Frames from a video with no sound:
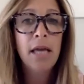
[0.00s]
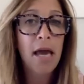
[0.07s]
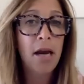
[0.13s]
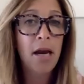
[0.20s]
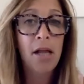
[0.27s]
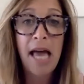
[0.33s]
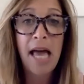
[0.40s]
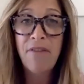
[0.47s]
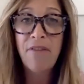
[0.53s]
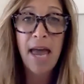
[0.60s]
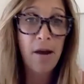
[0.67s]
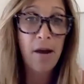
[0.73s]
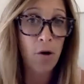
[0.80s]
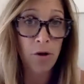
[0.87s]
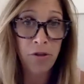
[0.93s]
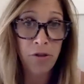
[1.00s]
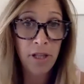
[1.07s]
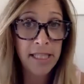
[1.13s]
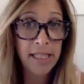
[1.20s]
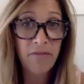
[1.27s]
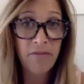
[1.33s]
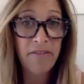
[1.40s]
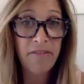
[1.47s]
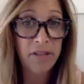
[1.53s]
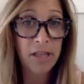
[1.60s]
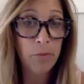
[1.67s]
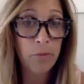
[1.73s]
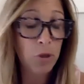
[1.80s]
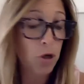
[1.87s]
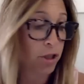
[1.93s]
It'll have all the lists of everything
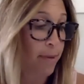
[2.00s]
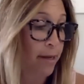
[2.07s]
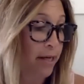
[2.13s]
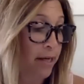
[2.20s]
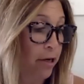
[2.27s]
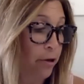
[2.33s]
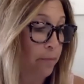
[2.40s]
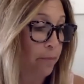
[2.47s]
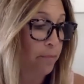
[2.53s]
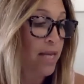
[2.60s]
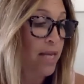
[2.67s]
that we talked about here.